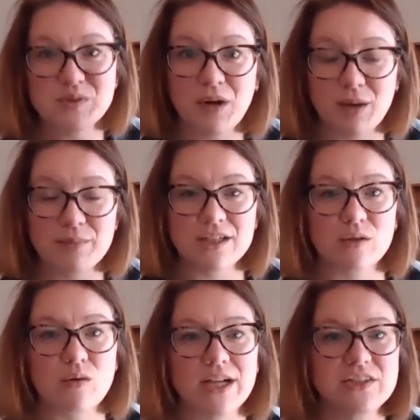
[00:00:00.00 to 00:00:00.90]

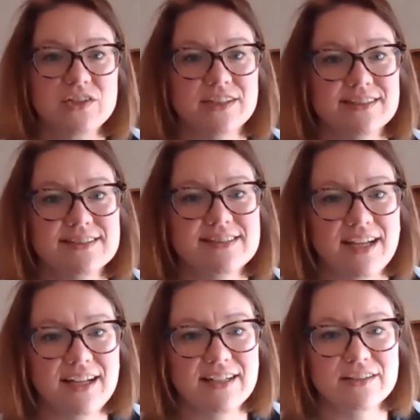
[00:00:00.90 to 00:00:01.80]
prominent questions
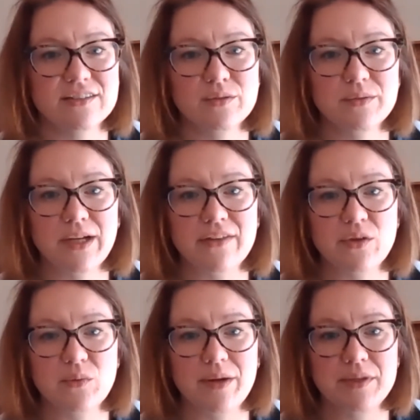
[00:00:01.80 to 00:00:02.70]
throughout the
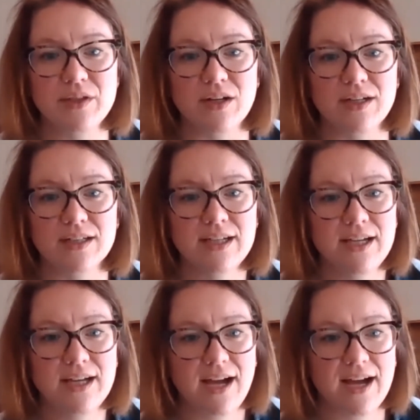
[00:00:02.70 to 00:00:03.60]
webinar.
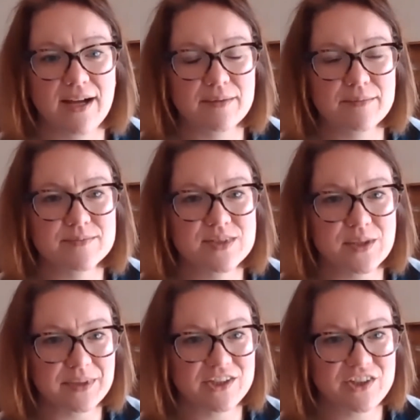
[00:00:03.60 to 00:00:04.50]
So
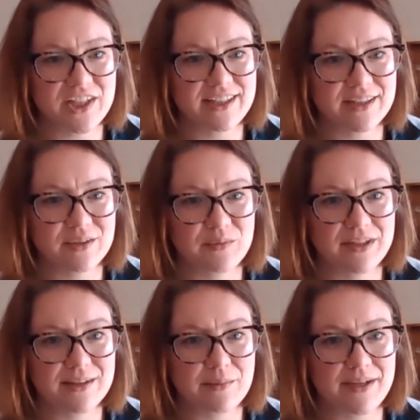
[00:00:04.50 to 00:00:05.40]
I'm going to check in with
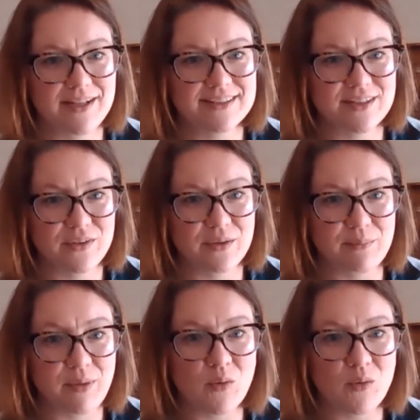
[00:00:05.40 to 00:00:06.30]
Lamont on the
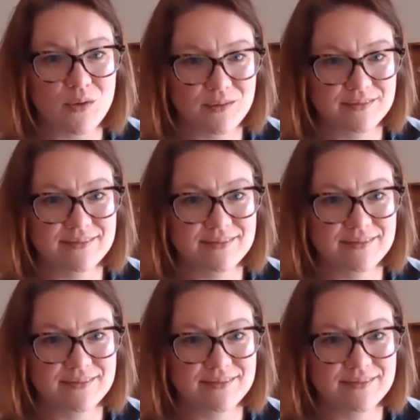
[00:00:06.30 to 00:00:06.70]
poll.